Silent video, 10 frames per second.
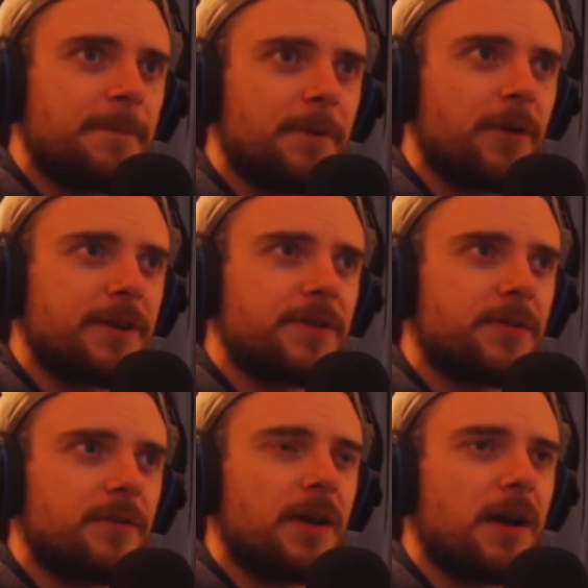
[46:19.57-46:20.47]

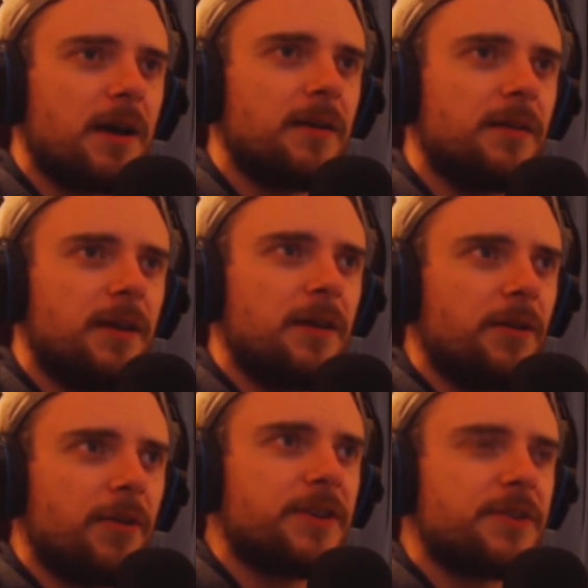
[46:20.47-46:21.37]

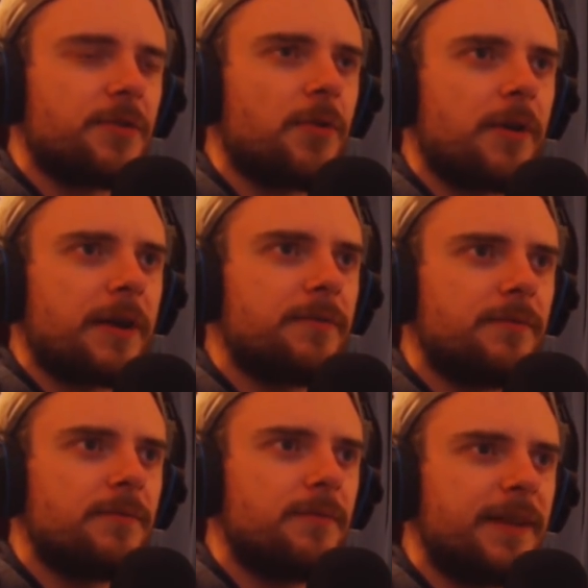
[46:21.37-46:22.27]
Great story.
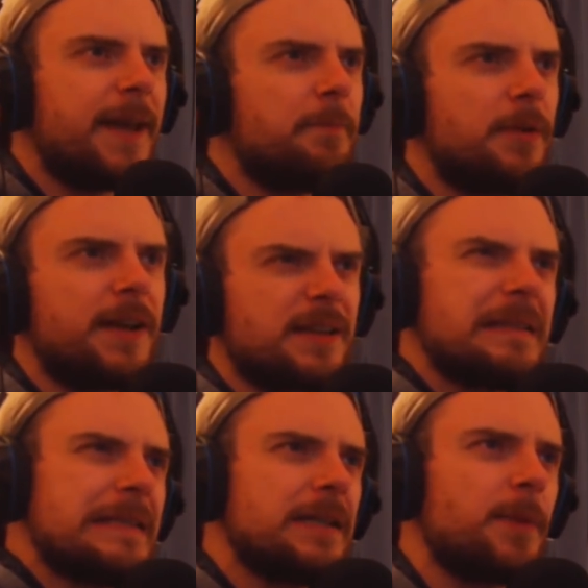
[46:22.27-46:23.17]
Gameplay is a
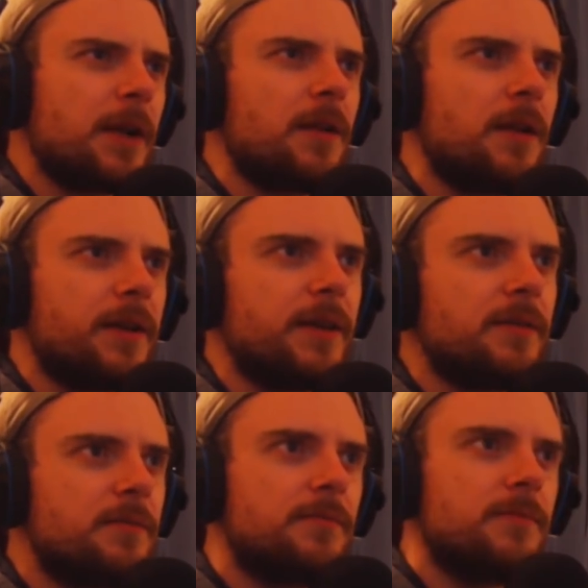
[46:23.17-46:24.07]
little bit clunky,
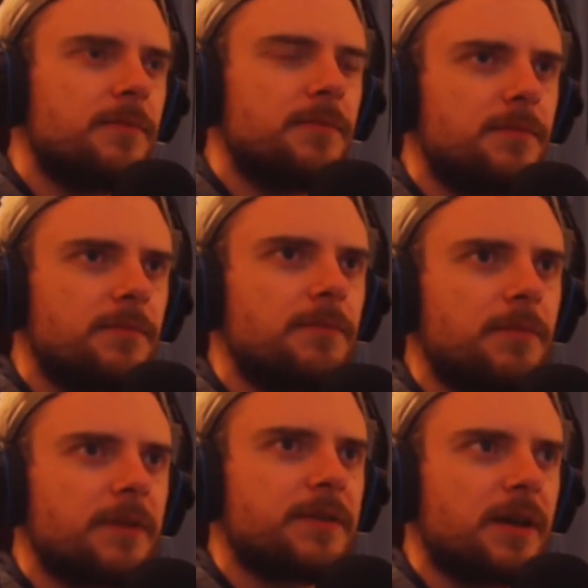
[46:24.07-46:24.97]

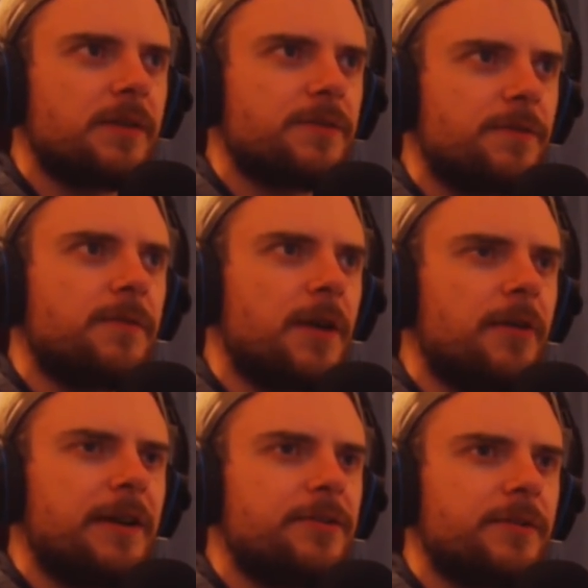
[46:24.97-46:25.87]
but it was
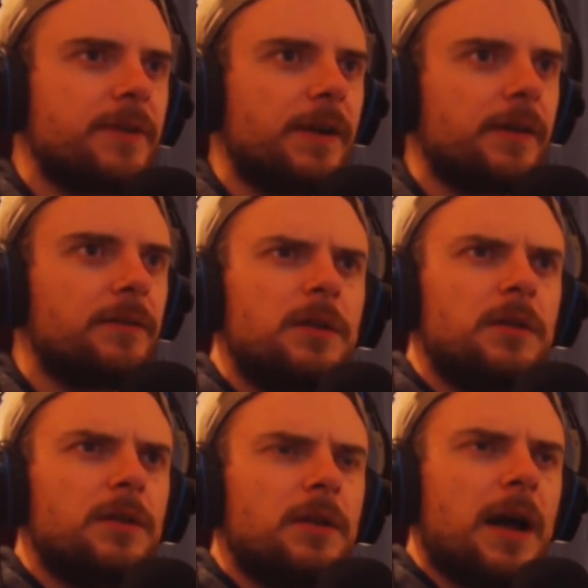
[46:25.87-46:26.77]
very entertaining.
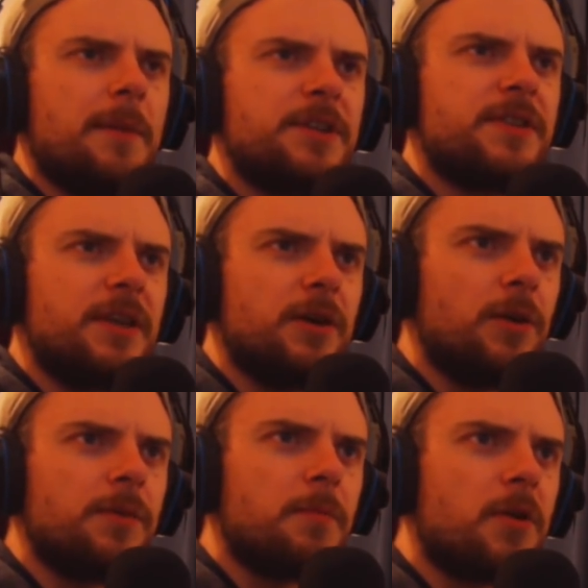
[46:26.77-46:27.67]
I miss the
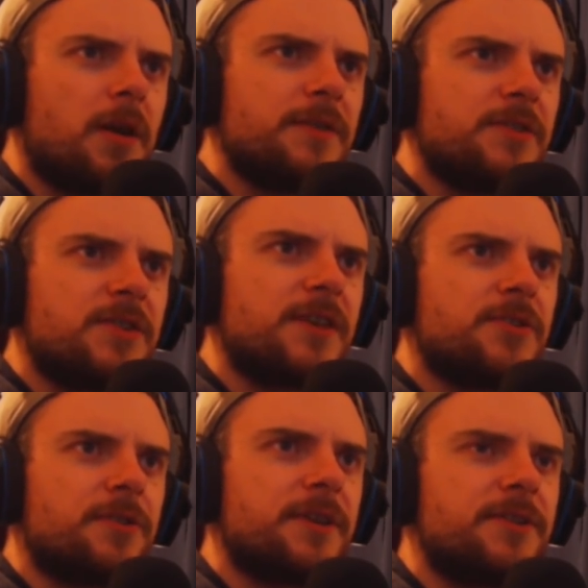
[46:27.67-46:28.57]
old, more
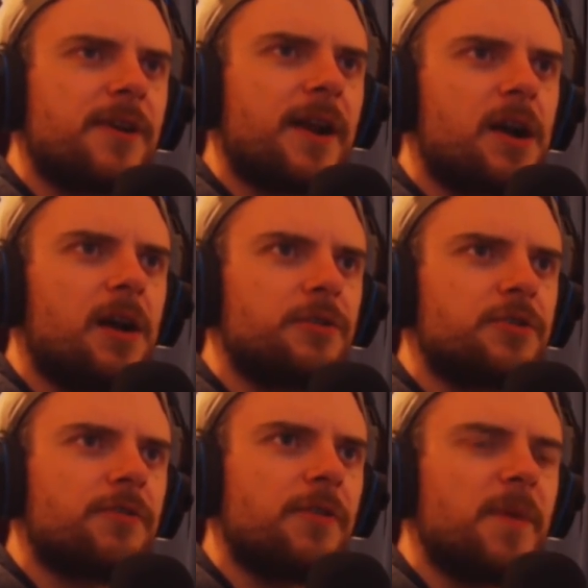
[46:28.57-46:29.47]
uncensored internet
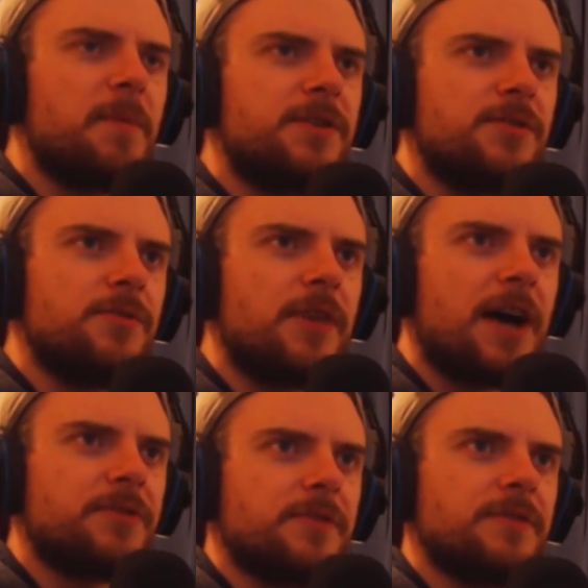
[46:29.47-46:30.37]
culture from the
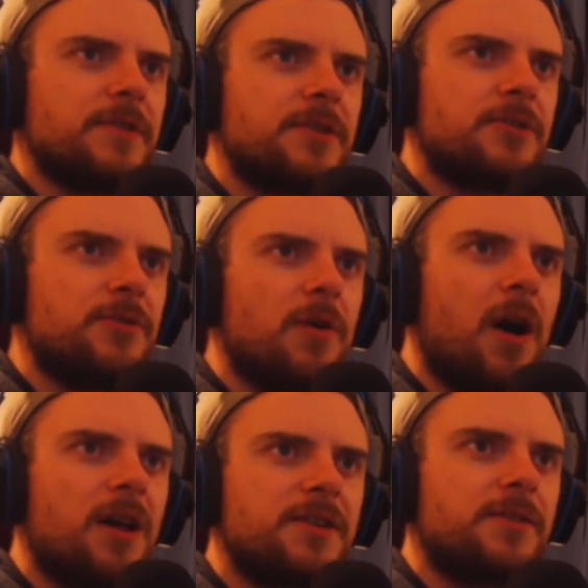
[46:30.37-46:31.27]
mid-2000s. It's too
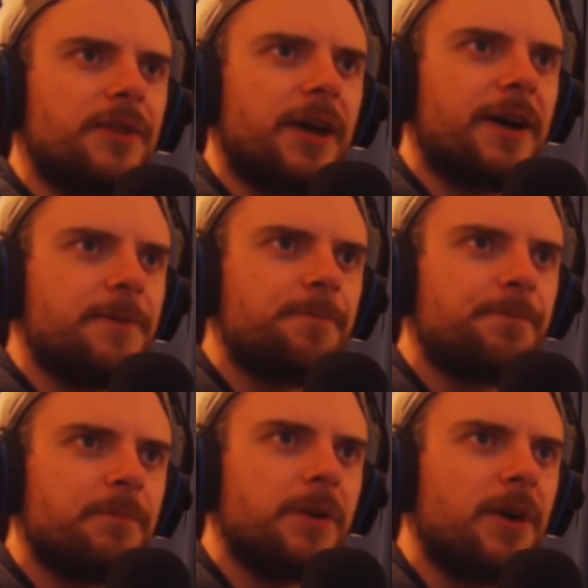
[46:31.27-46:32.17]
hostile now,
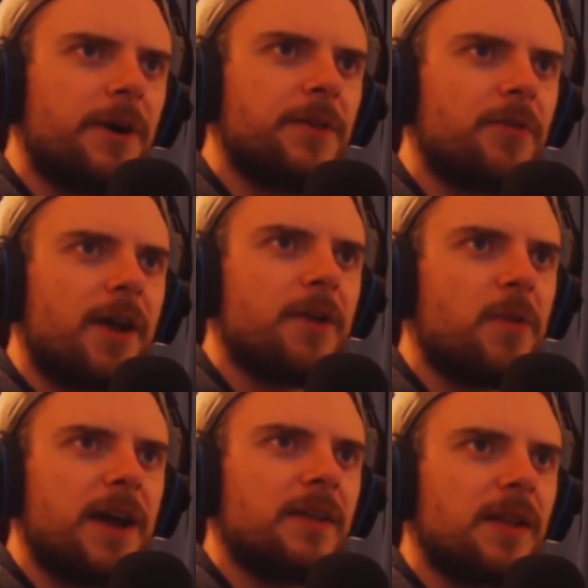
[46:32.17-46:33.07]
but not in the right
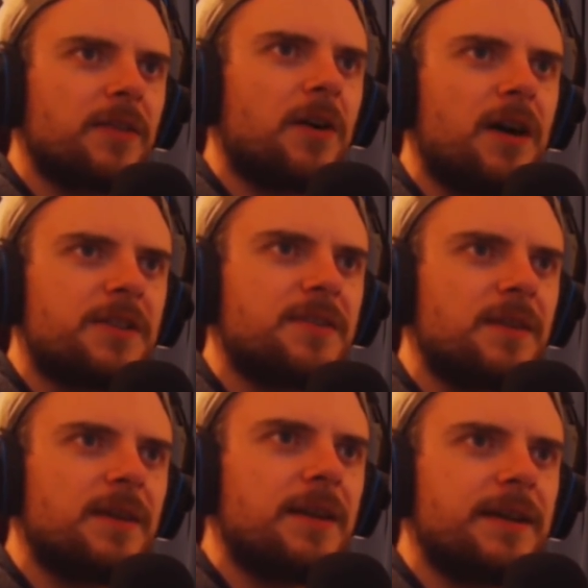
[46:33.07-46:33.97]
way. Like, the
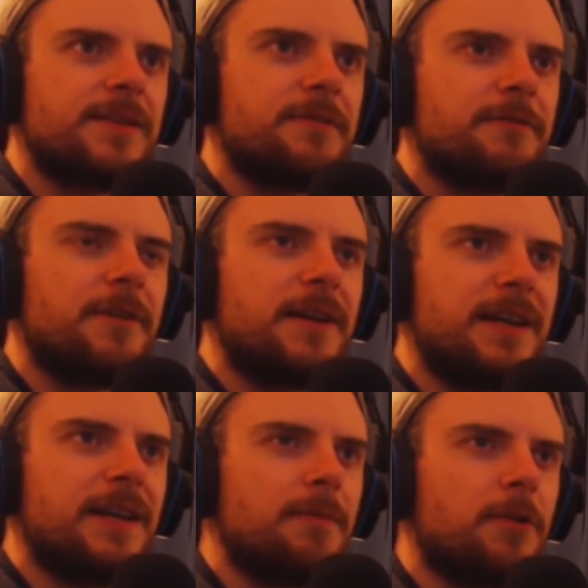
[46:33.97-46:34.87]
hostility isn't funny
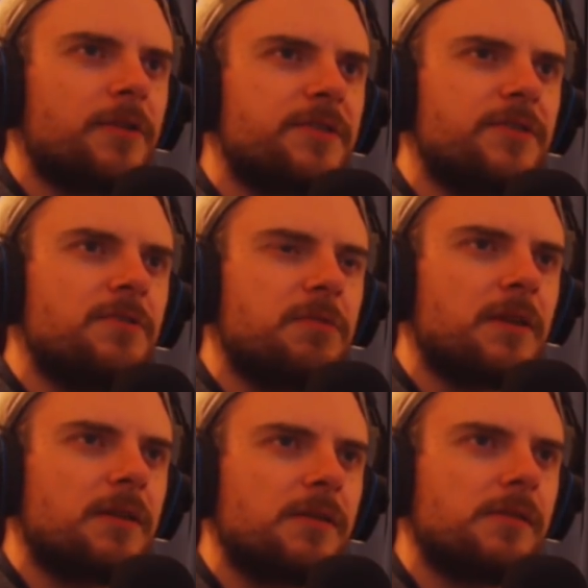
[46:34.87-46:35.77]
anymore. It's too
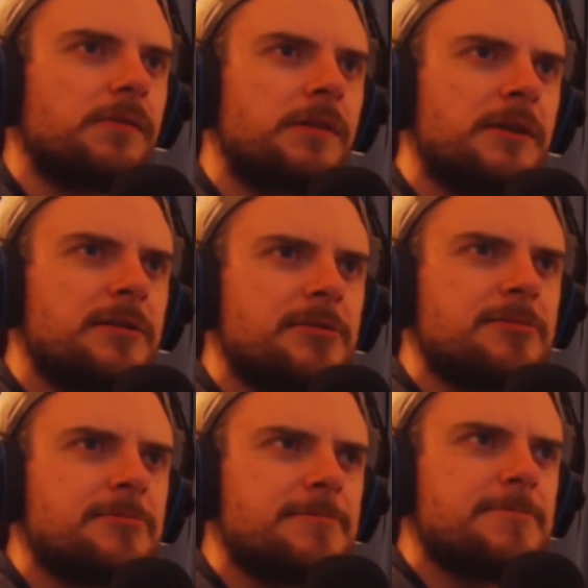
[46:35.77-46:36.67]
political.
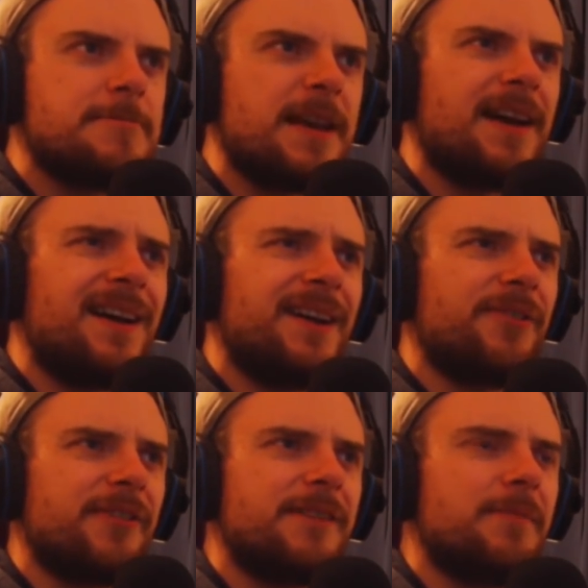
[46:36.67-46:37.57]
Yeah, I
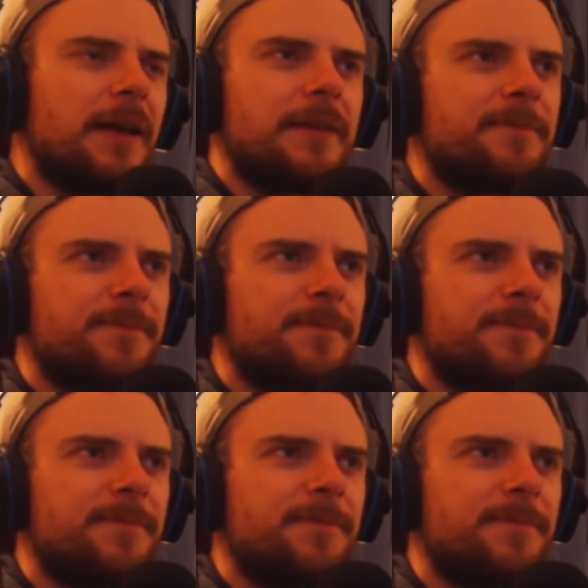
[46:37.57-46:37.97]
agree, man.